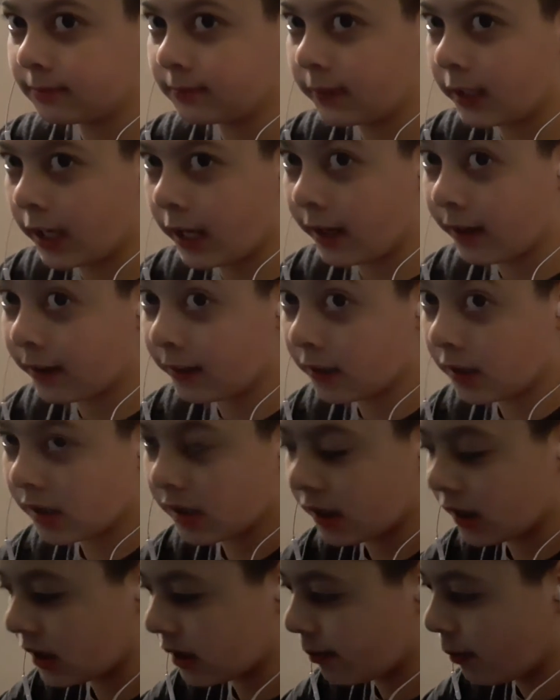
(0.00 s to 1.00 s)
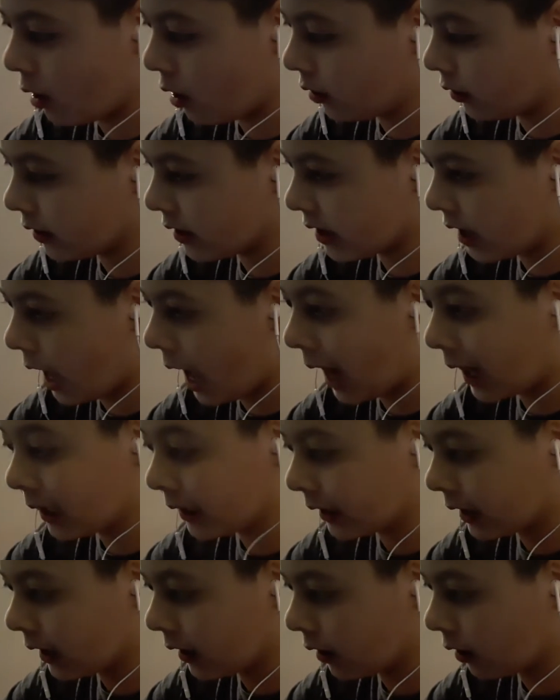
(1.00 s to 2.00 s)
yeah, it is the smallest
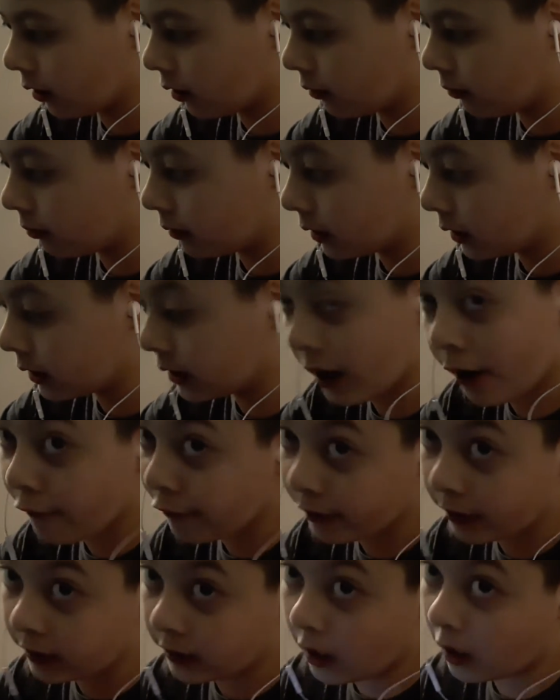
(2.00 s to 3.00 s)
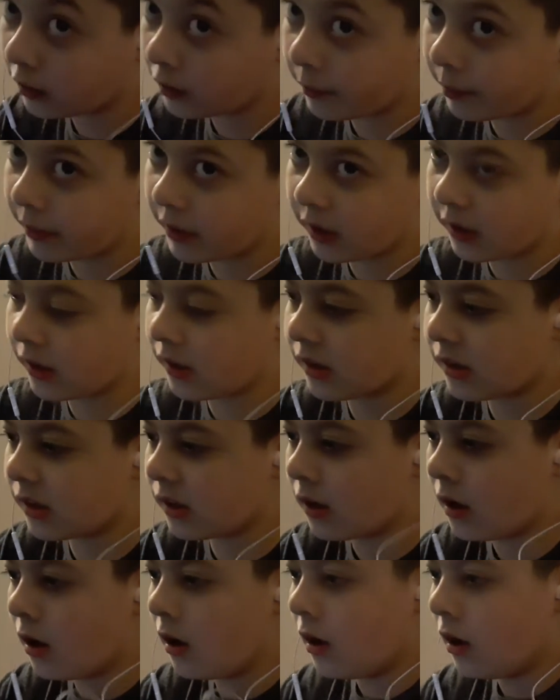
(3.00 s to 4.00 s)
alligator. Definitely not the
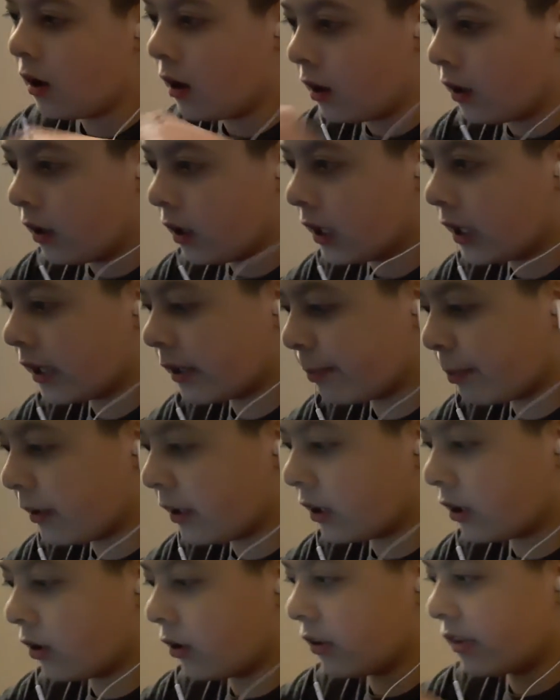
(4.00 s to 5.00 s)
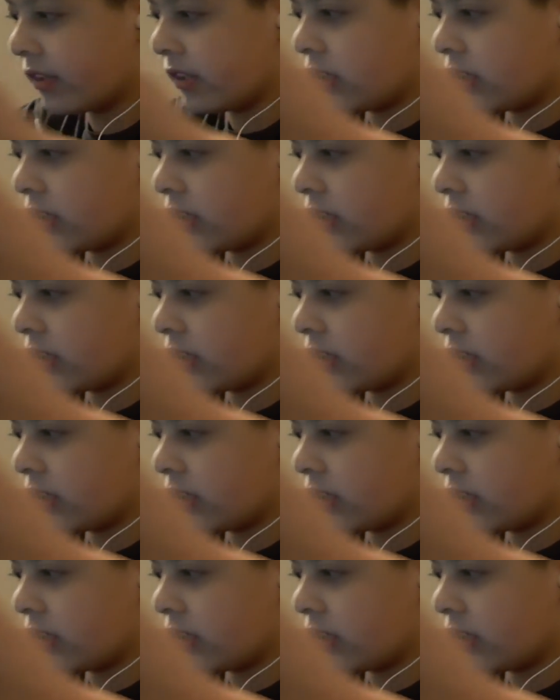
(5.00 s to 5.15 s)
biggest. It's pretty good